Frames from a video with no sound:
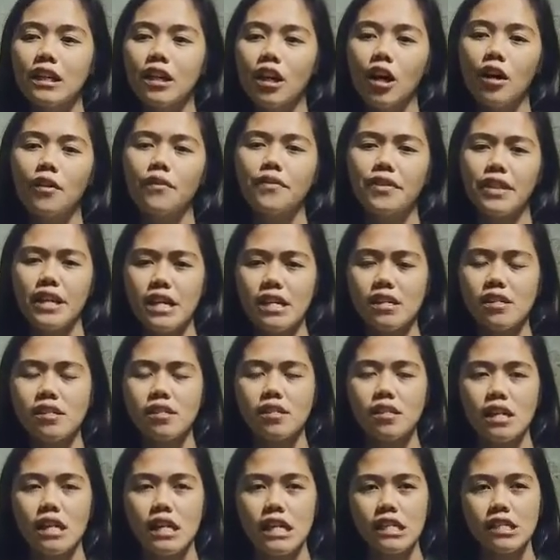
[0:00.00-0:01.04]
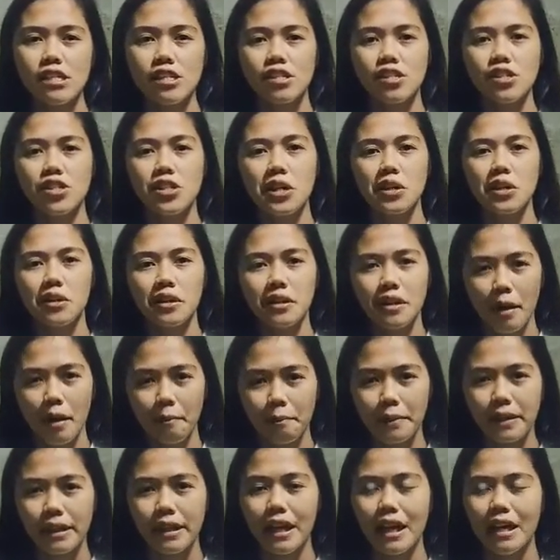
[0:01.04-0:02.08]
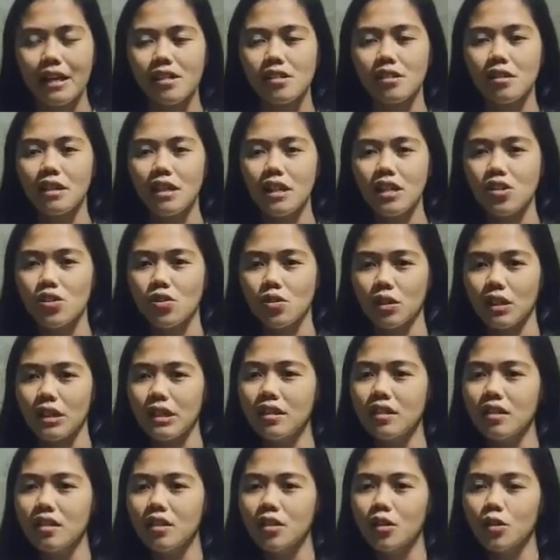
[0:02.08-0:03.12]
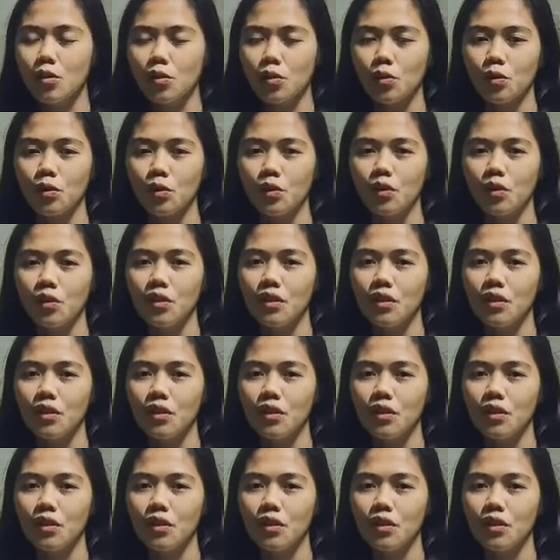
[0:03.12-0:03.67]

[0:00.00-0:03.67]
of this is geographic isolation through